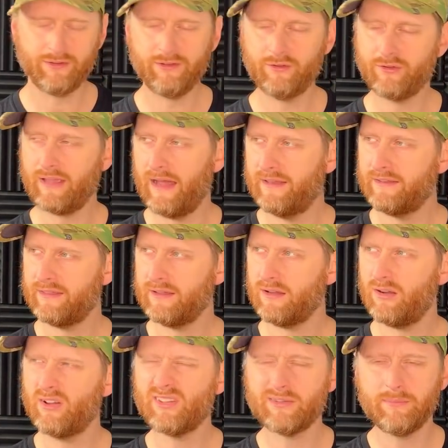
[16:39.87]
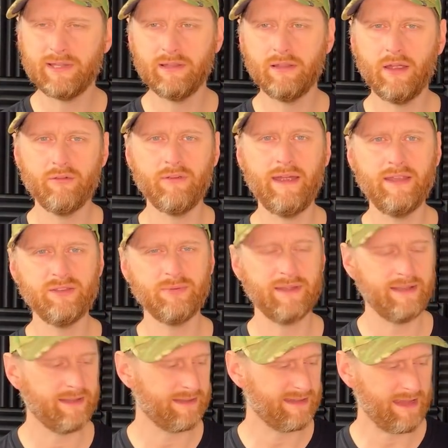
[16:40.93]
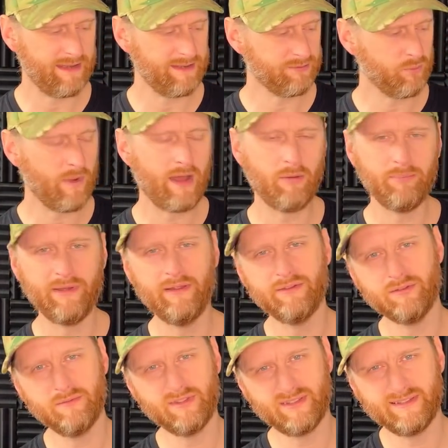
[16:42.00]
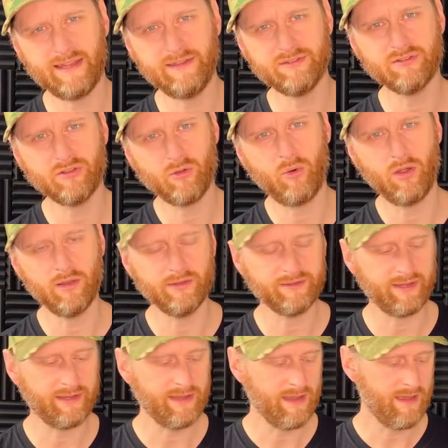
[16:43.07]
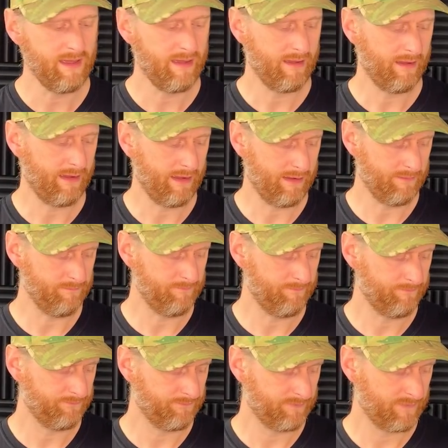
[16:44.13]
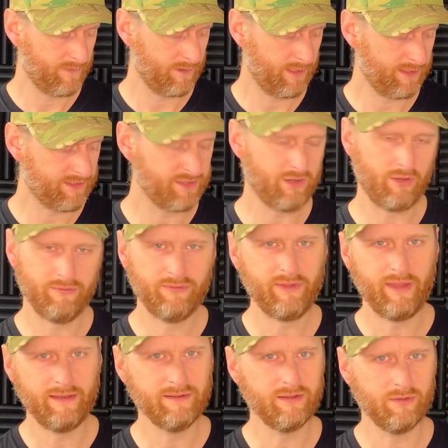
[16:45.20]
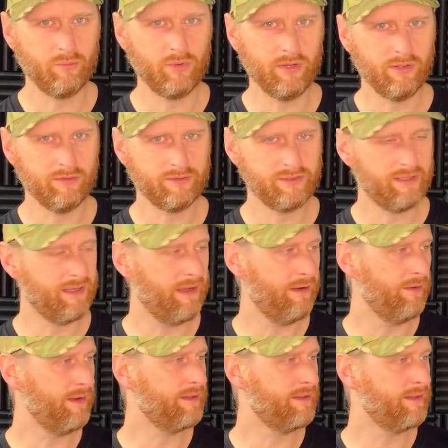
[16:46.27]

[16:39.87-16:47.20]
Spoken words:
of look at and you think, oh, it's a bit low range, but again, it's well built, it's decent quality. It's not the end of the world, you know.